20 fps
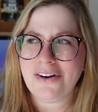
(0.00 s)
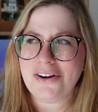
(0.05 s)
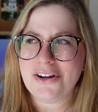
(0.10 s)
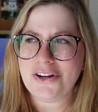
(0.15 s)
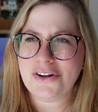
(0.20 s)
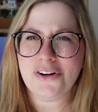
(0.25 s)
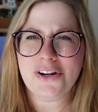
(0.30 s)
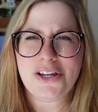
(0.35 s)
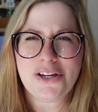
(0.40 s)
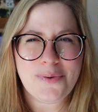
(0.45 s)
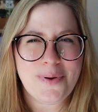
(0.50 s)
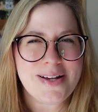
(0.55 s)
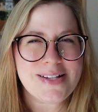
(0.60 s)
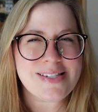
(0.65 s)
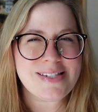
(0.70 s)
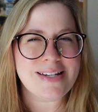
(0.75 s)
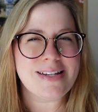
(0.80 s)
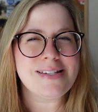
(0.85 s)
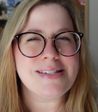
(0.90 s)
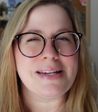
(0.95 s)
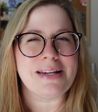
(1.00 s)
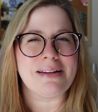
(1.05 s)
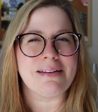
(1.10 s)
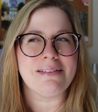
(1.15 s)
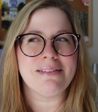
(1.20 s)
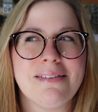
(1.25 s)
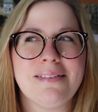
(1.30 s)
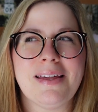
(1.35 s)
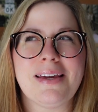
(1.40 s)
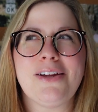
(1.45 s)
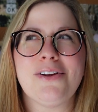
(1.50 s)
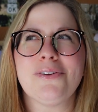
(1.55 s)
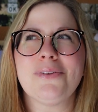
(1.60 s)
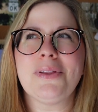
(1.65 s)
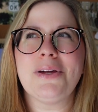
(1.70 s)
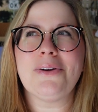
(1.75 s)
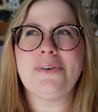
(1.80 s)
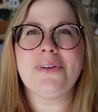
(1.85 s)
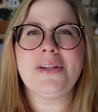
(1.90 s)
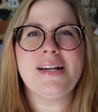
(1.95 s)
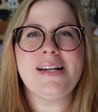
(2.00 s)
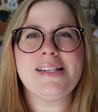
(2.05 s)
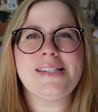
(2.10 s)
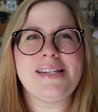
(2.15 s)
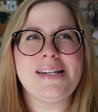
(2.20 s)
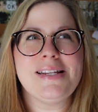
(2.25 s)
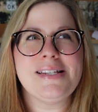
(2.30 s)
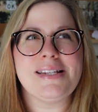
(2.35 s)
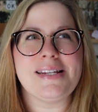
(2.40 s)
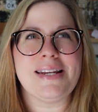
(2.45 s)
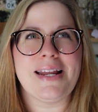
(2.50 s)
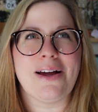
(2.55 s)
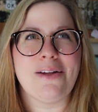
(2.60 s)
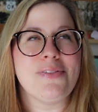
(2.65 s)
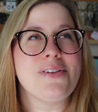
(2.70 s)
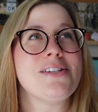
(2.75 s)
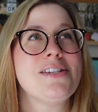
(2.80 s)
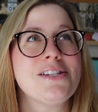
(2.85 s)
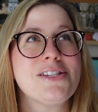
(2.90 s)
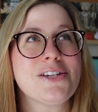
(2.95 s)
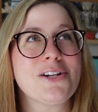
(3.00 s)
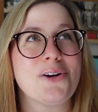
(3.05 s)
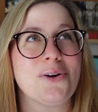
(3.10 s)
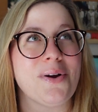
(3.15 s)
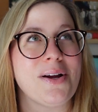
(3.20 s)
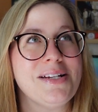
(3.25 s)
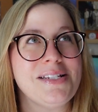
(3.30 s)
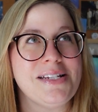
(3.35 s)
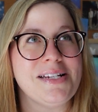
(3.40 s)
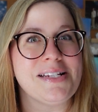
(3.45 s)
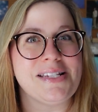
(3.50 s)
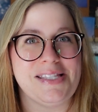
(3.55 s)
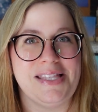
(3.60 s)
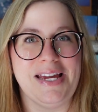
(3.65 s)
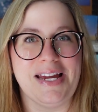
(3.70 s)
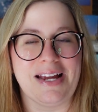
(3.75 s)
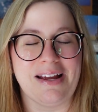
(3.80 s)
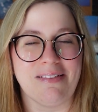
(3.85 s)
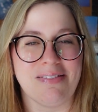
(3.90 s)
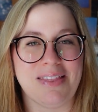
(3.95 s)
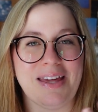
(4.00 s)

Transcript: you're a US citizen. Like you're literally a citizen now. This is the craziest thing.